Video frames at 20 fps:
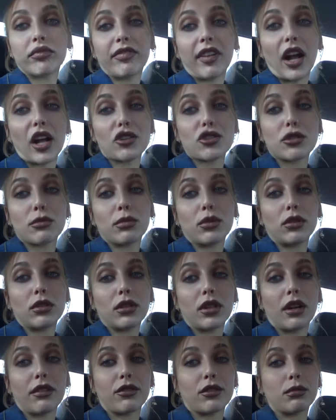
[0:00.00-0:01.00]
Fashionable,
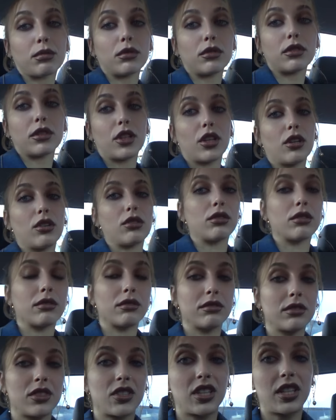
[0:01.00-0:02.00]
comfortable,
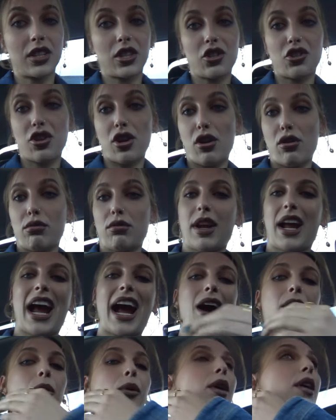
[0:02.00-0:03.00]
cute. See you at the show.
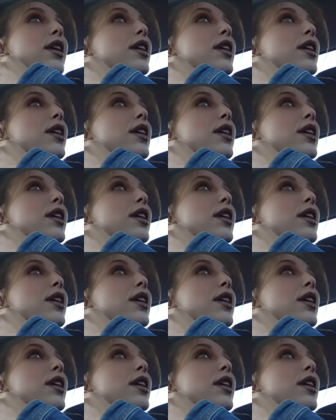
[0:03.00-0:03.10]
Ow.